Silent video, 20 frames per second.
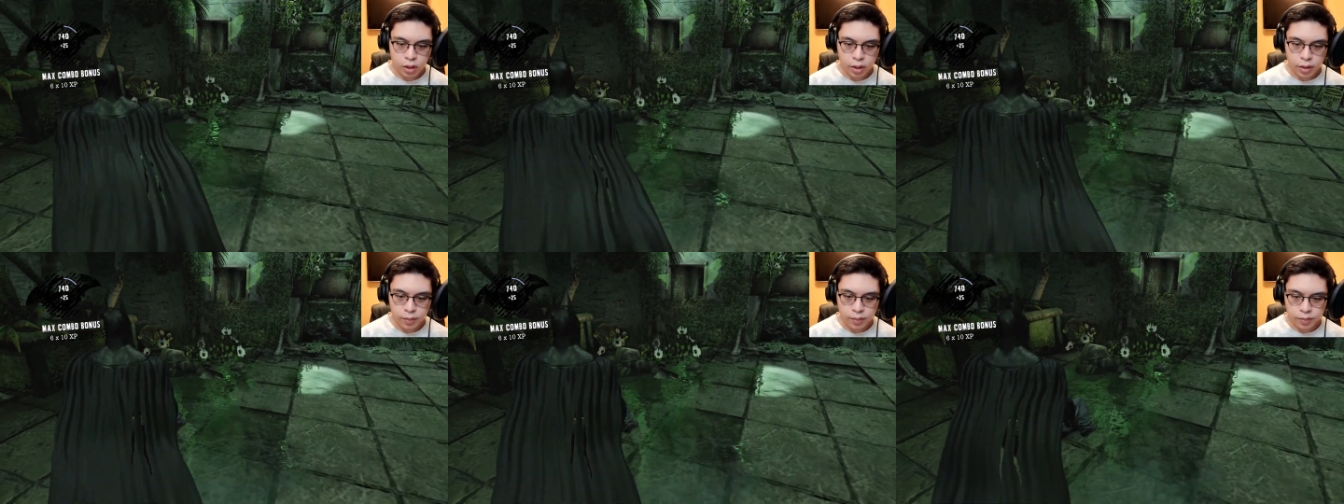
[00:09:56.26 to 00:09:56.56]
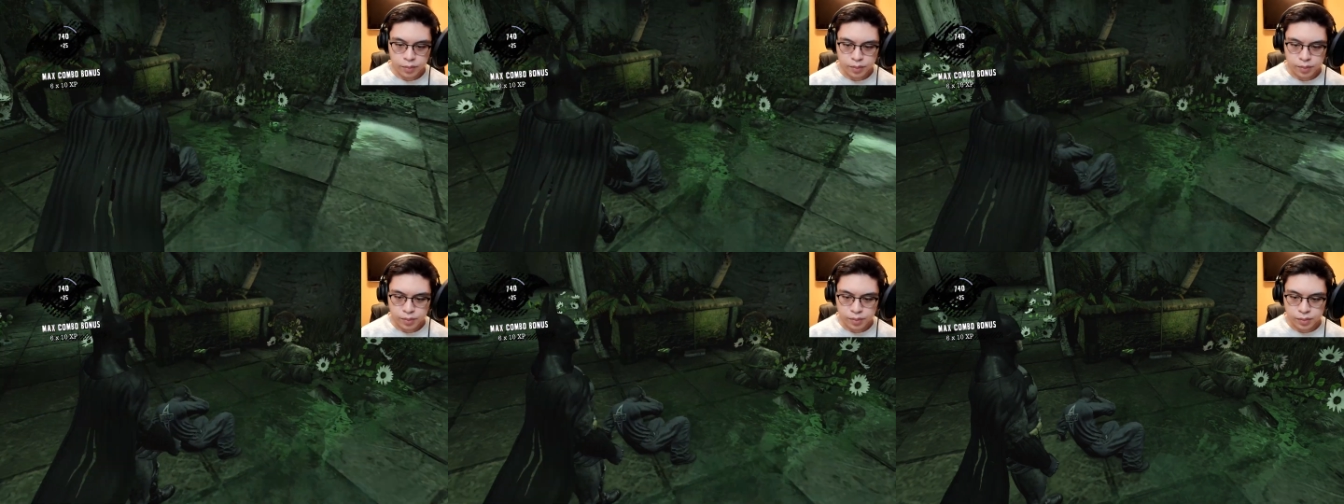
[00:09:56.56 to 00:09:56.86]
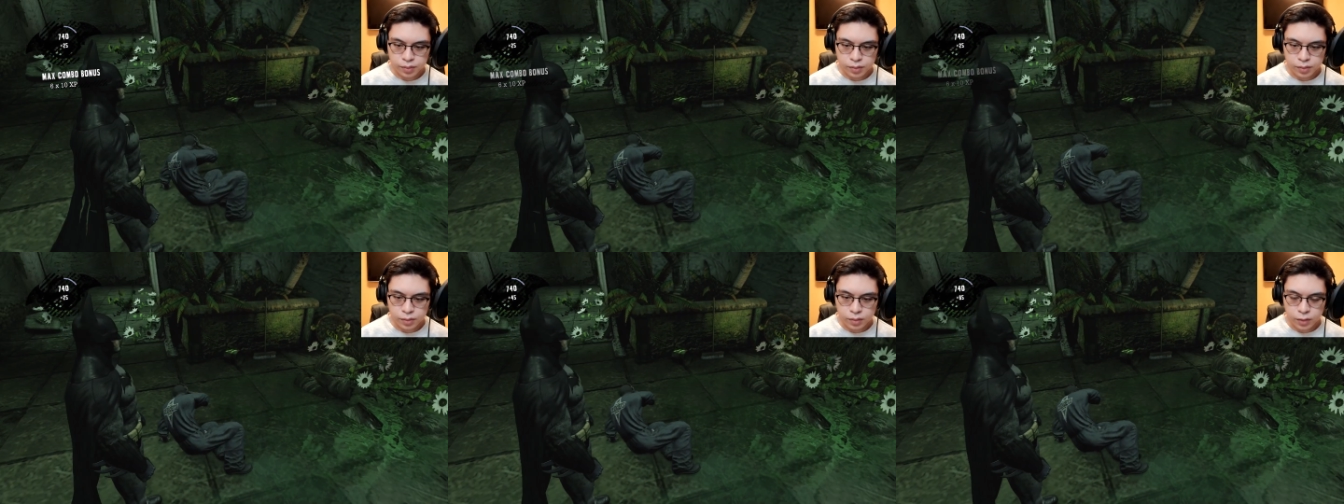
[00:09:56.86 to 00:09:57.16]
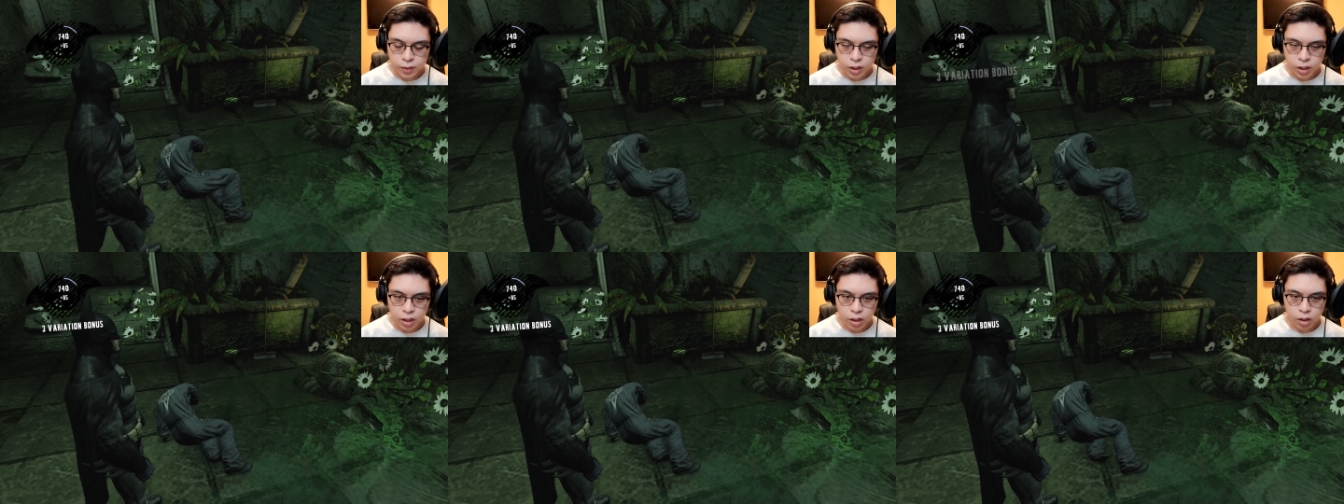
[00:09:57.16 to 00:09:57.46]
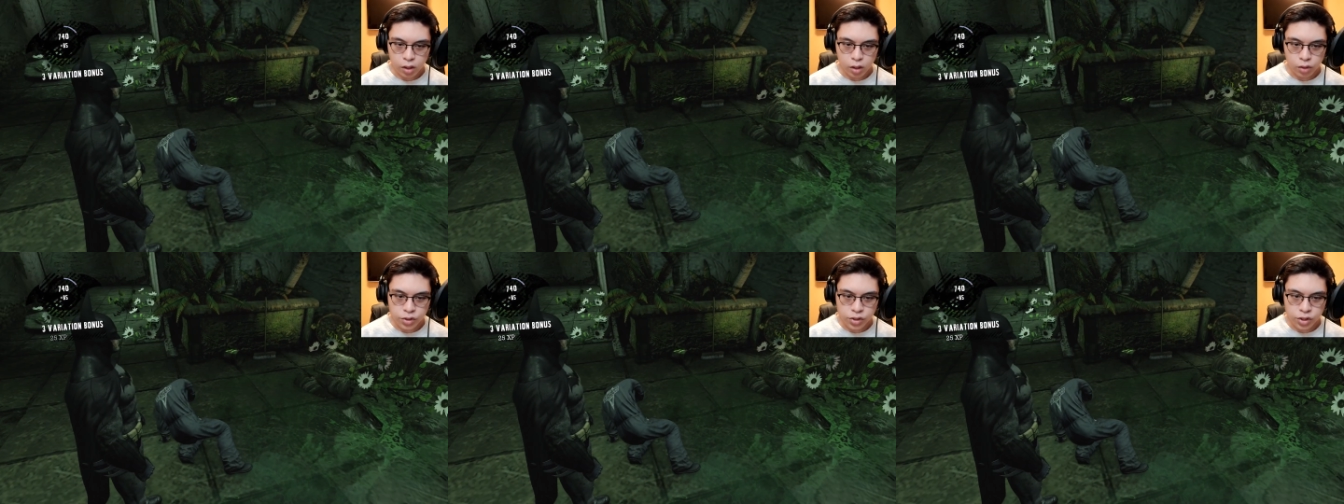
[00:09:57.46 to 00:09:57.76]
Alright.
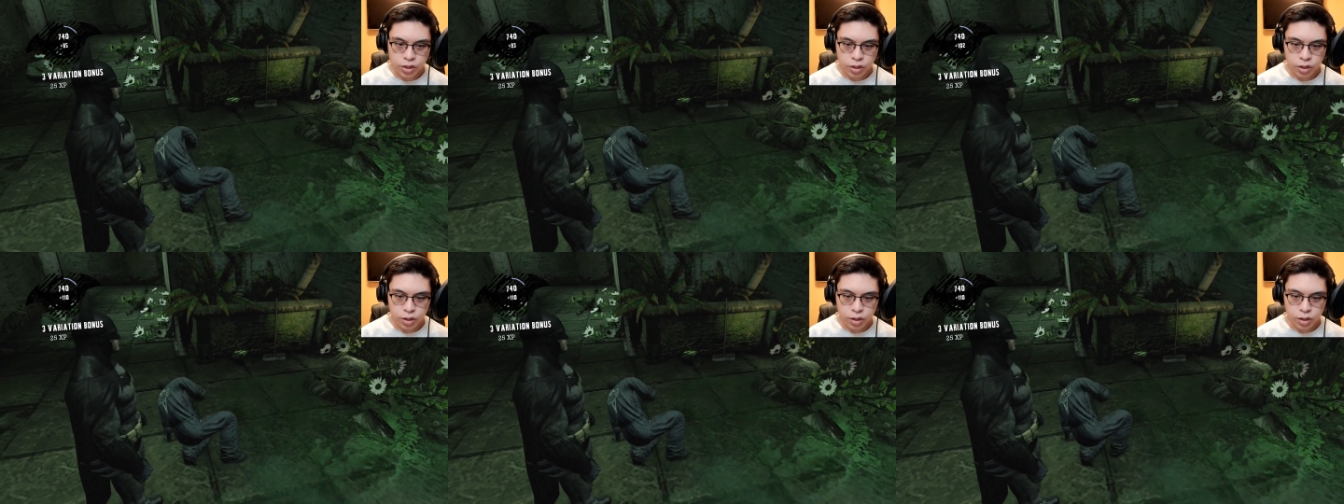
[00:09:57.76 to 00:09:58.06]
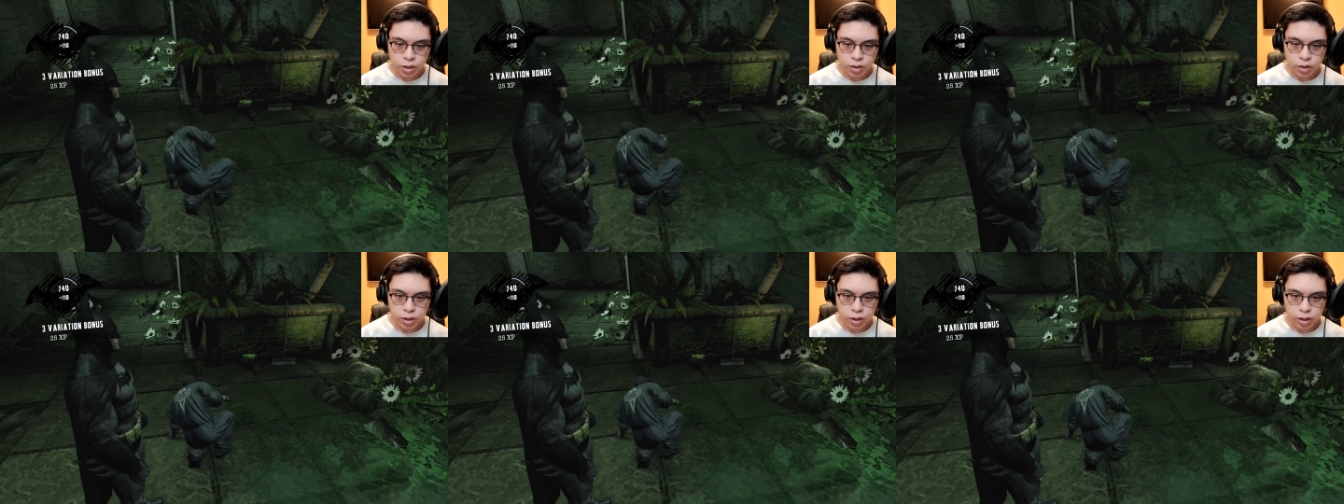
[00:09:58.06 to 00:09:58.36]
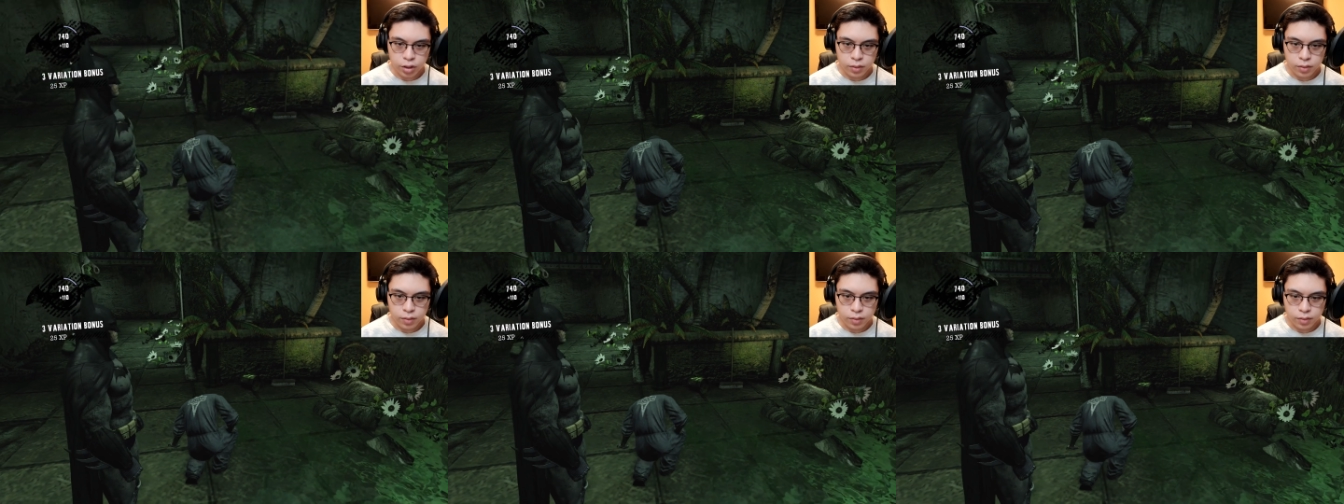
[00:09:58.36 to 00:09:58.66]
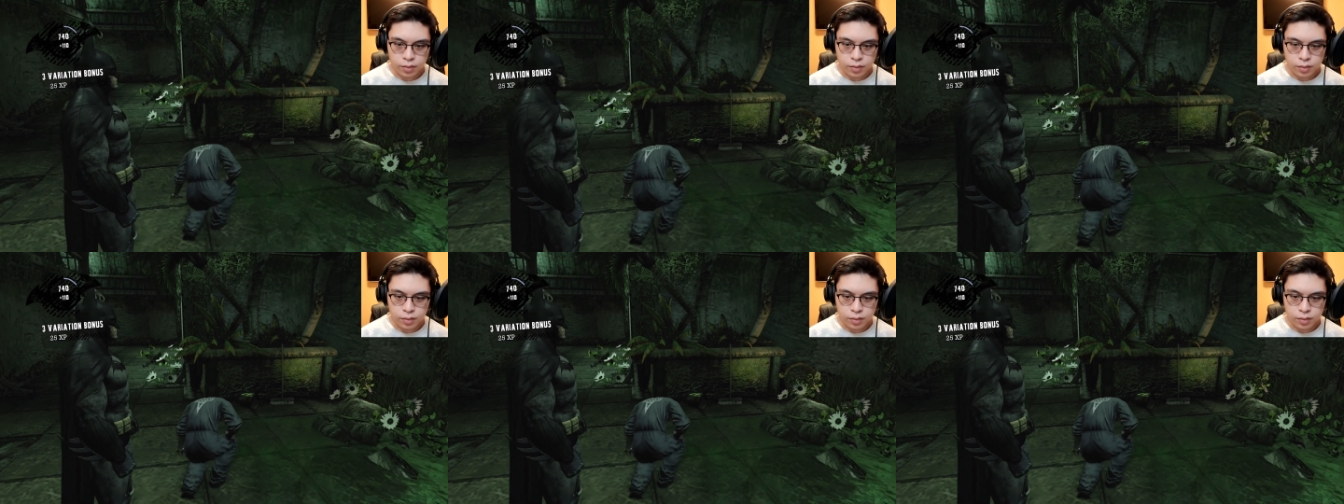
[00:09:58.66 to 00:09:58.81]
Hello, sir. You good?